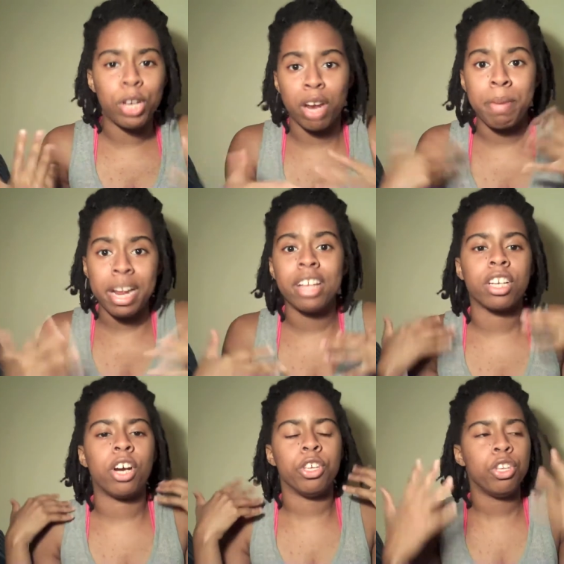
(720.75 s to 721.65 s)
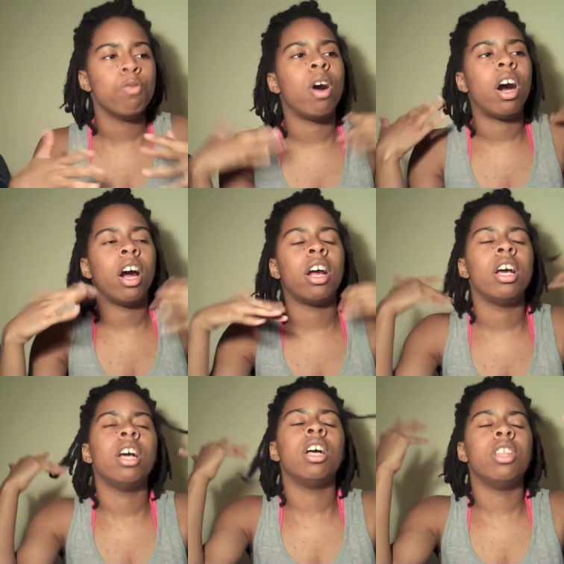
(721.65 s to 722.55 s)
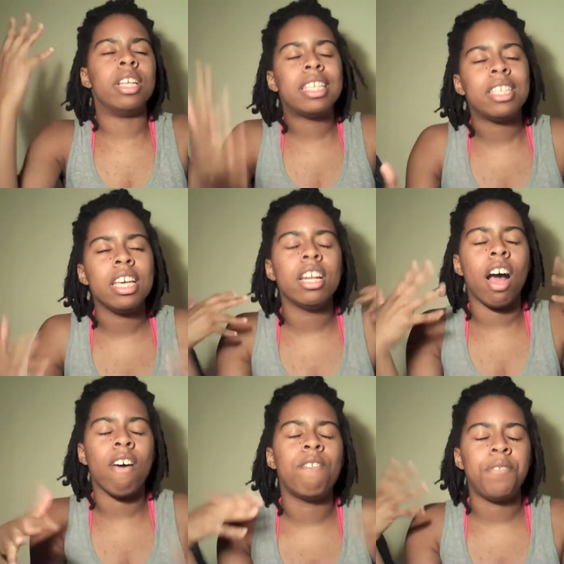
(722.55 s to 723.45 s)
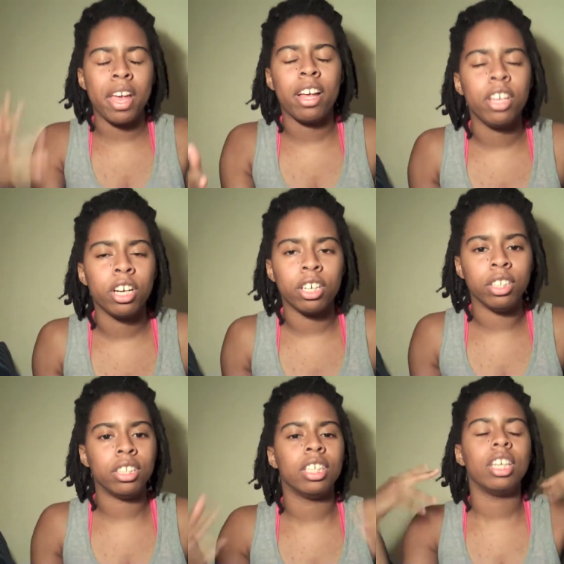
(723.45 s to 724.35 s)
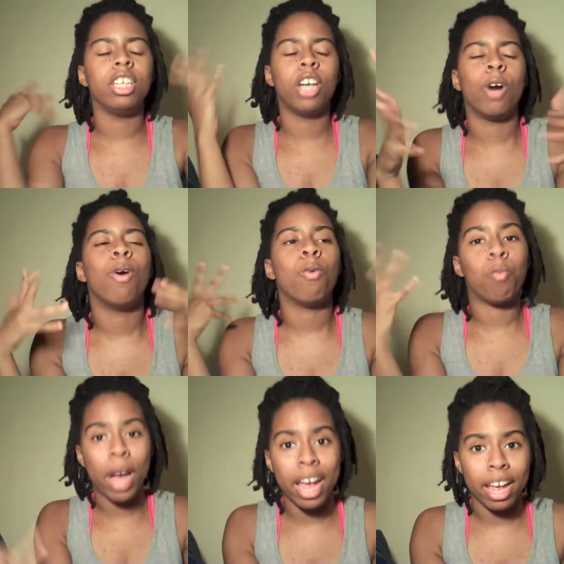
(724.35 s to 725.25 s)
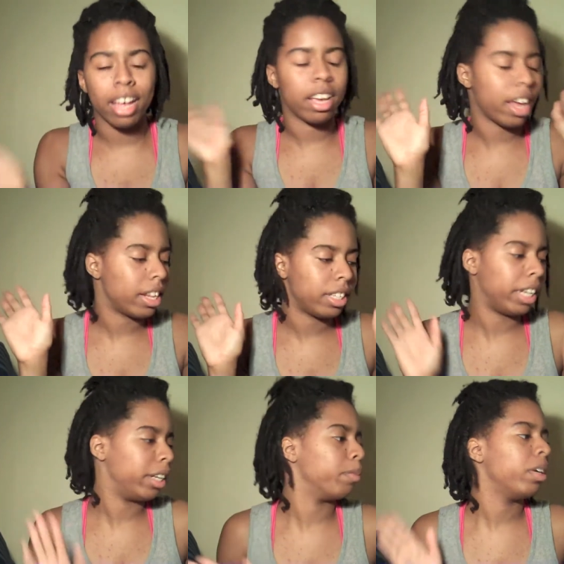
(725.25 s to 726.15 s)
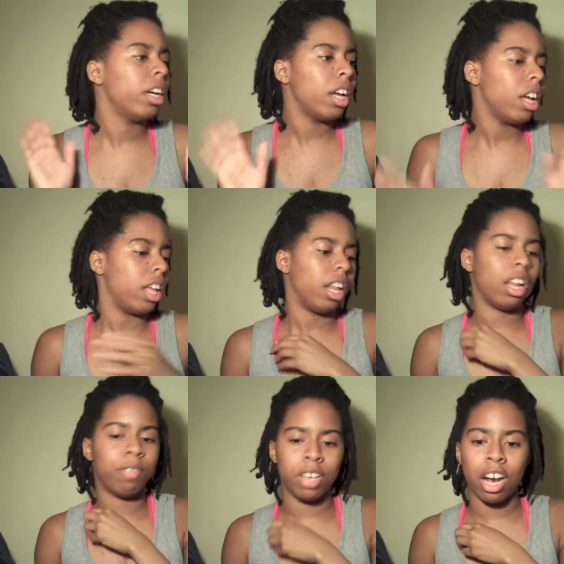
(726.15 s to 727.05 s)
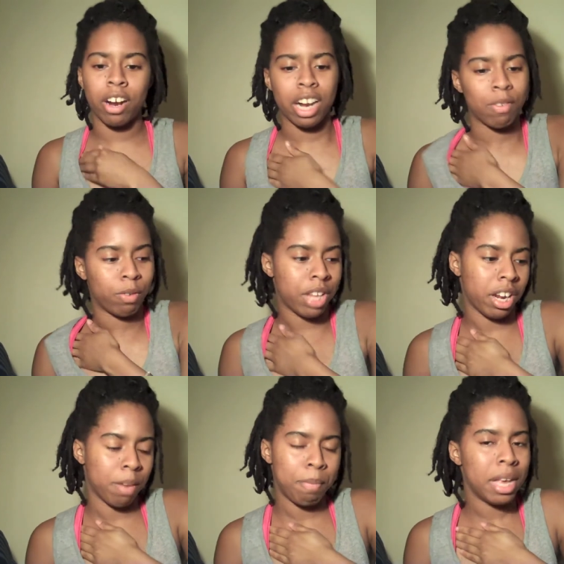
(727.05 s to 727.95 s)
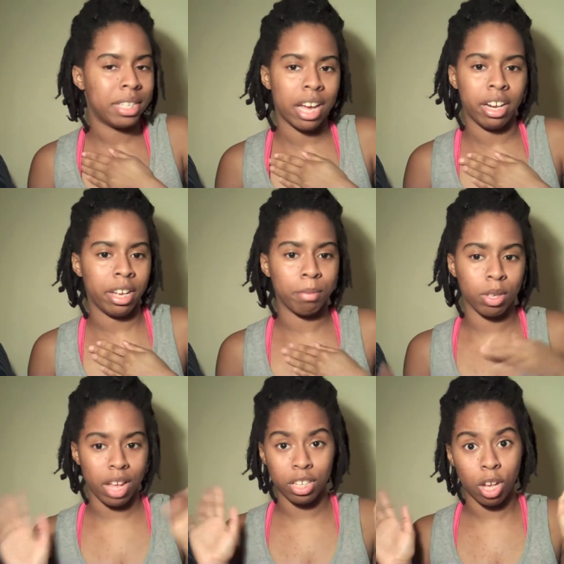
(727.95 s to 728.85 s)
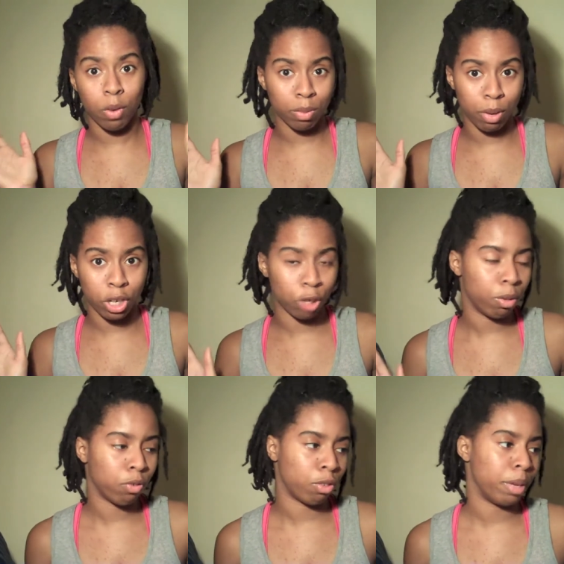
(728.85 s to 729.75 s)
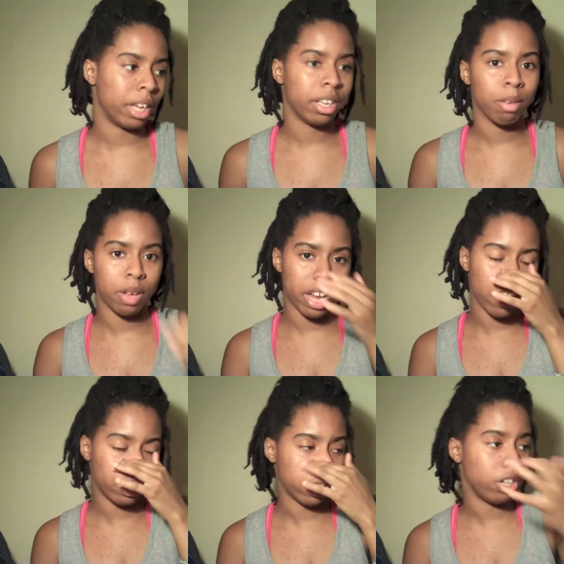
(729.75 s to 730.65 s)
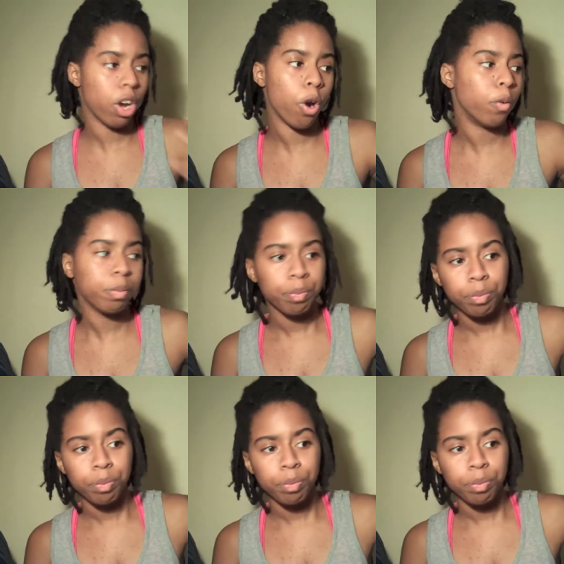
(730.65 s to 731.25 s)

what your opinions are? You are the seed of failures. Go away. Can't stand him. Love Yara, everyone taking the piss out of him, so that's always pleasurable for me. And now he's gonna go